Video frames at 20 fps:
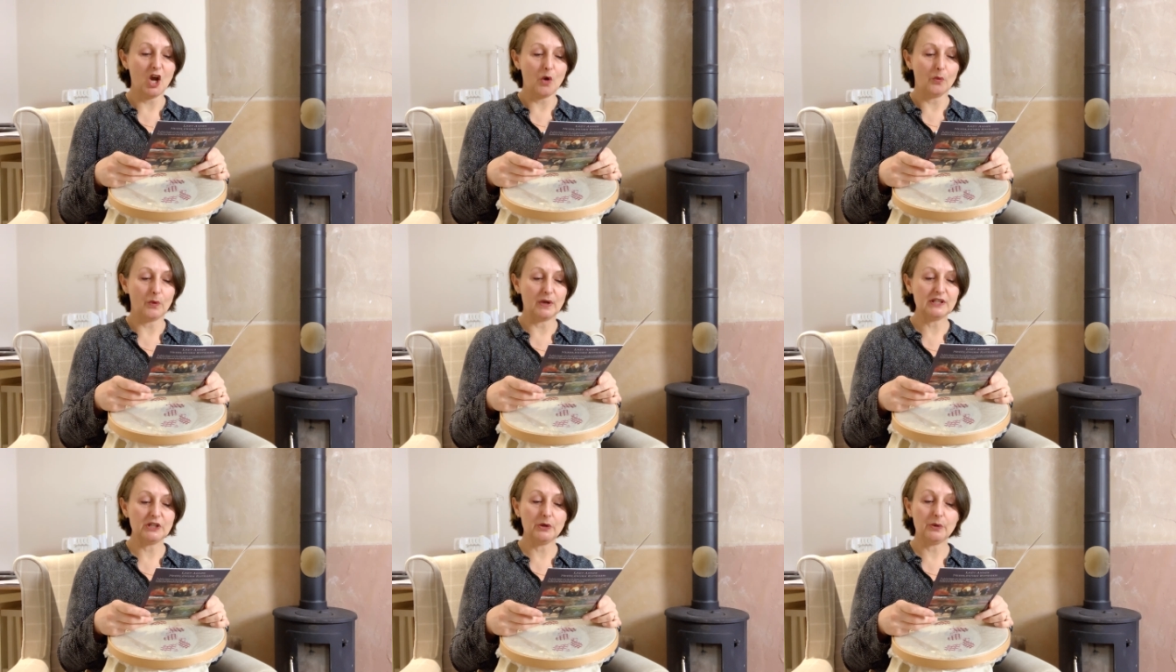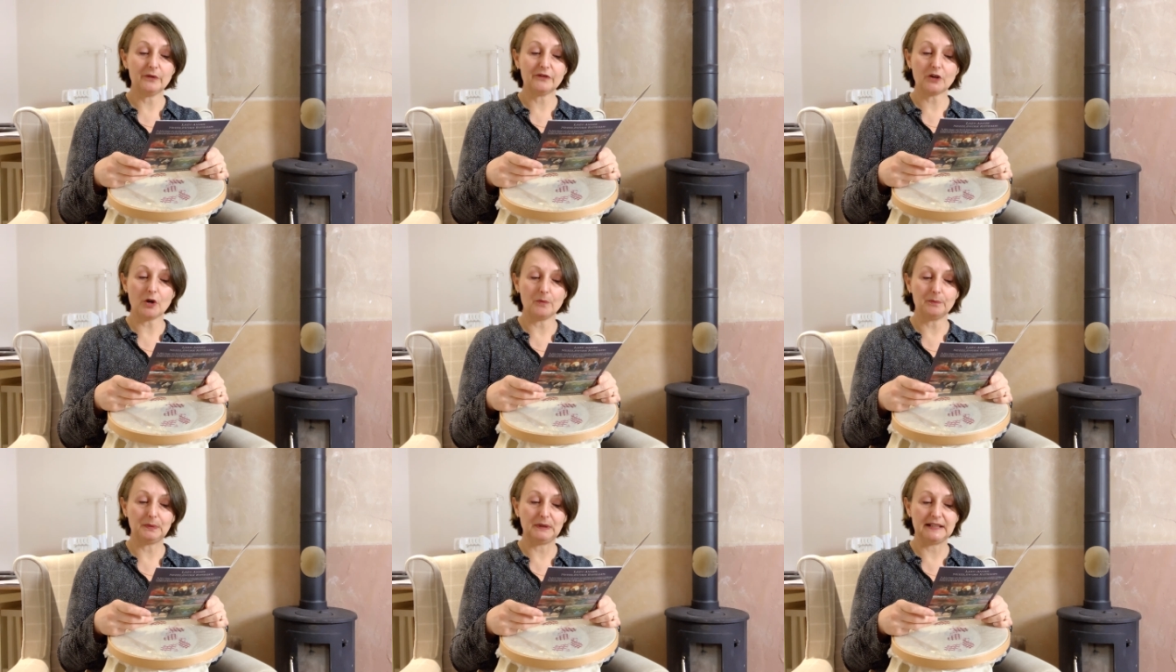when you have
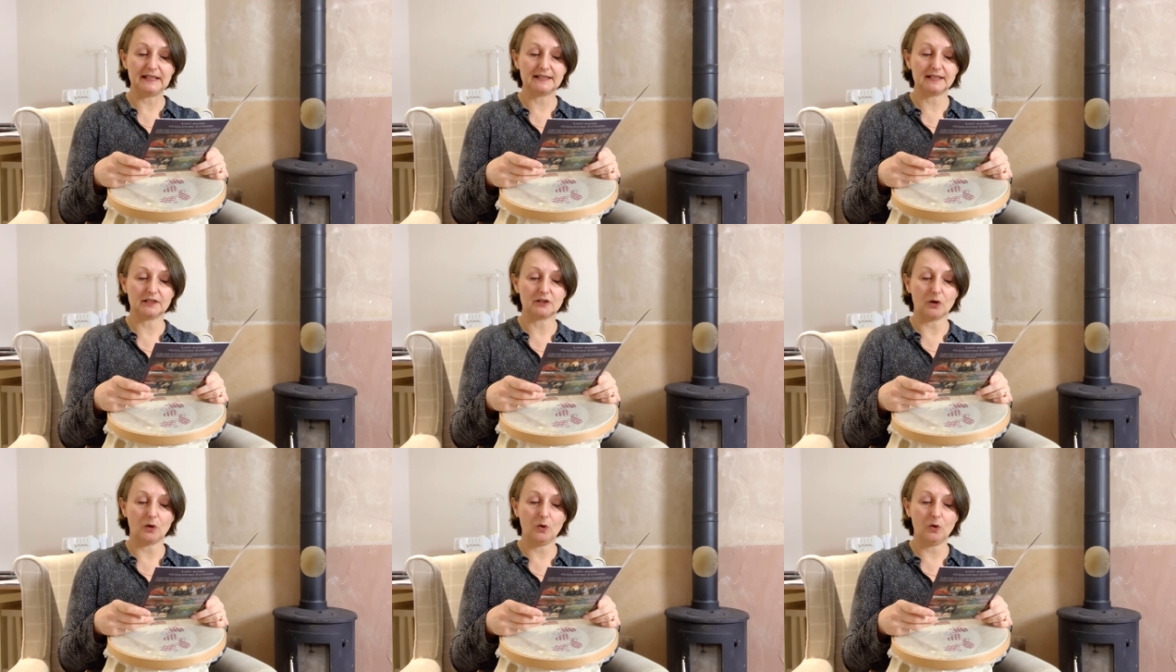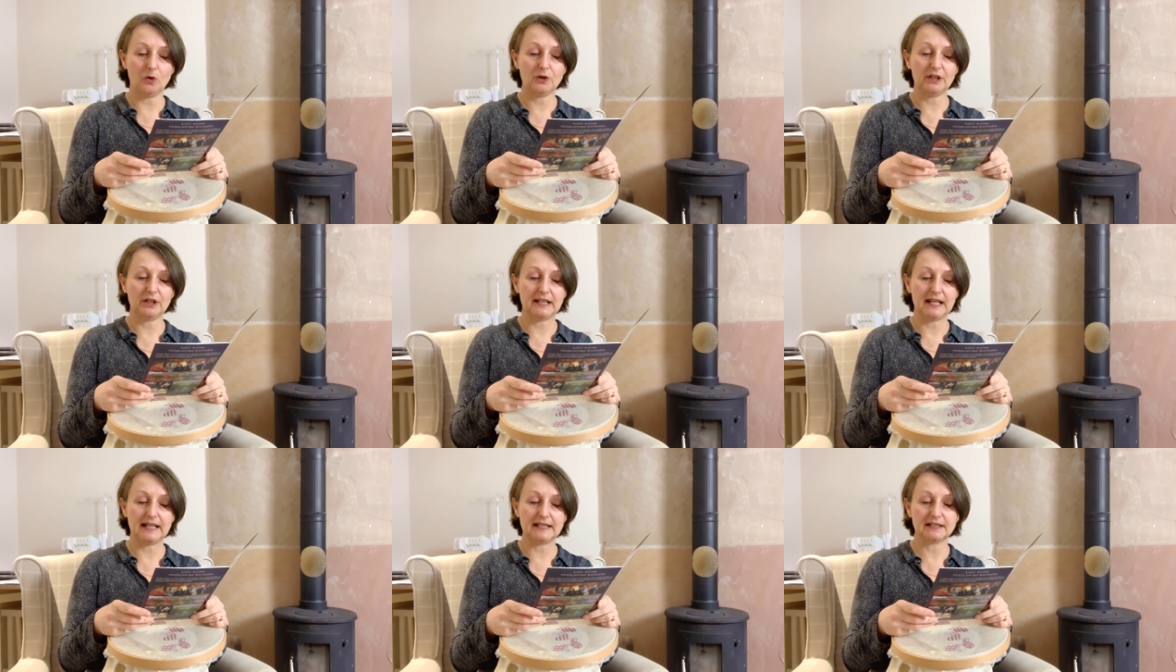completed all the
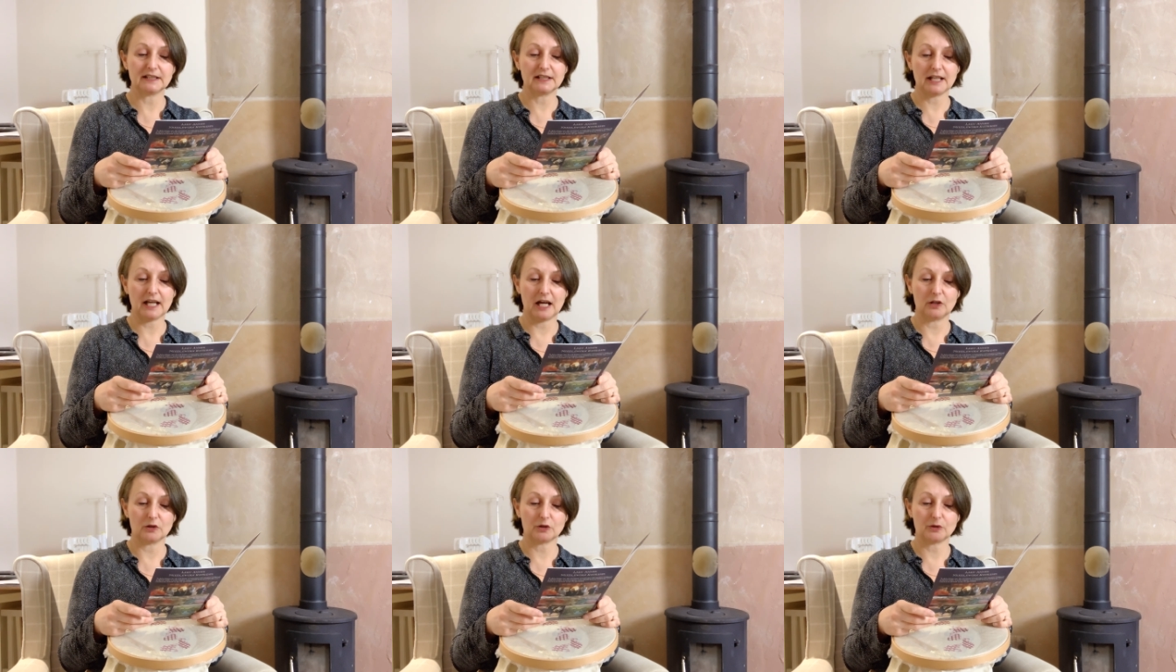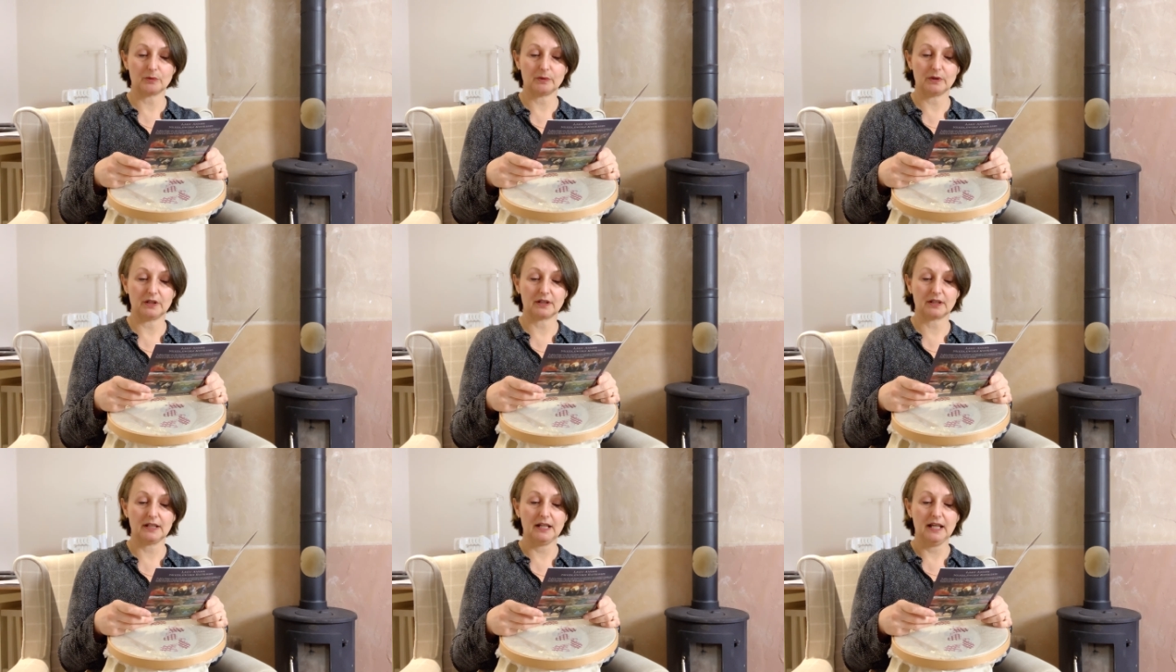laid and couch
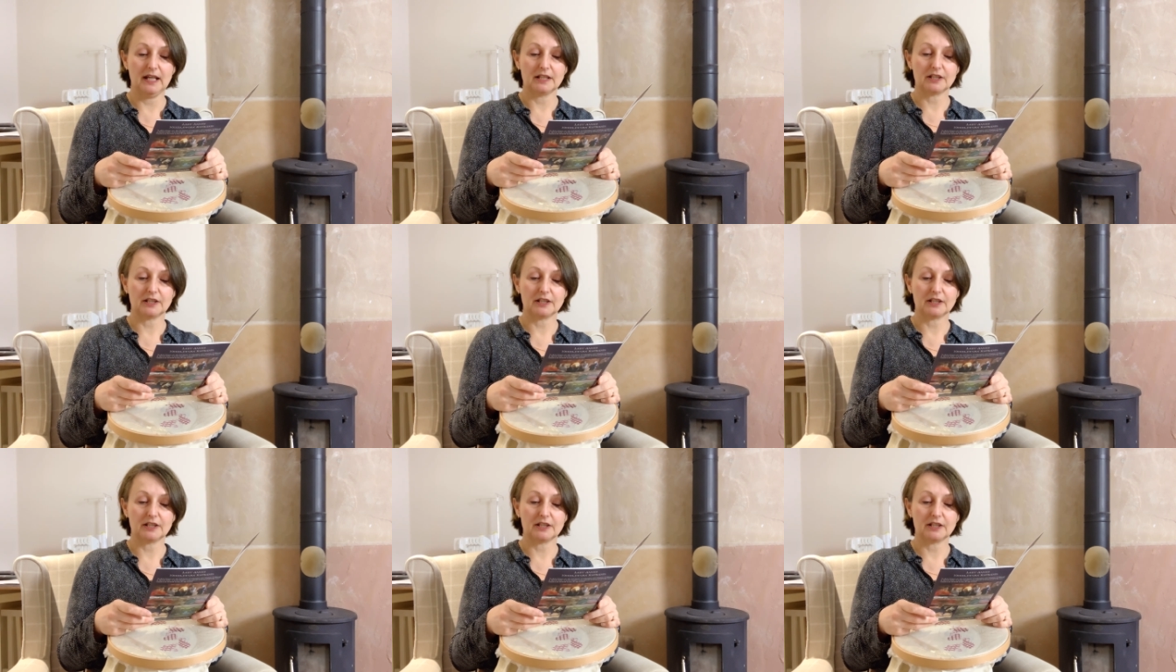work,